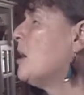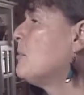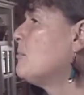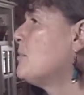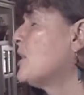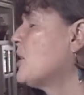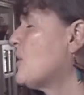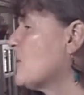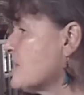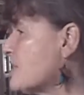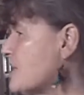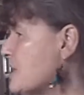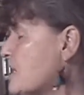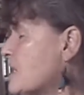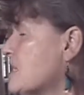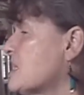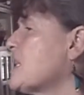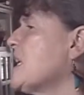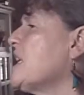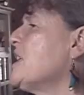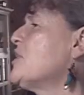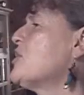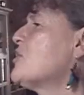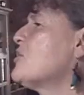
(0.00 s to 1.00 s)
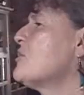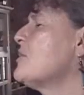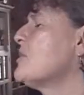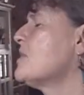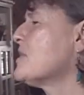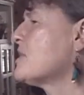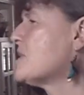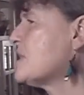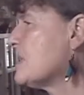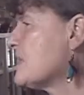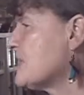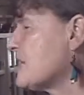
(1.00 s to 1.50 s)
because it's
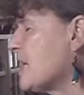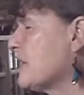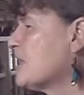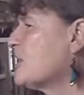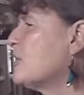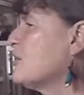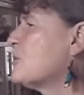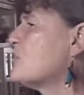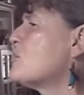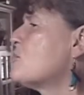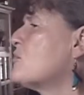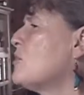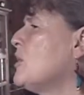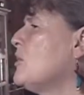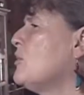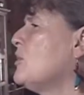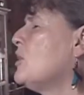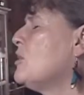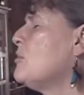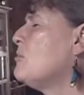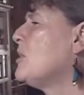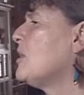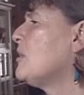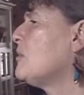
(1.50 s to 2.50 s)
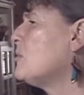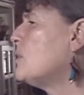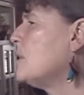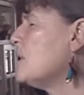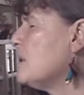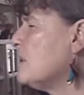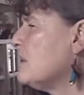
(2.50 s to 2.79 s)
dangerous, it's uncontrollable.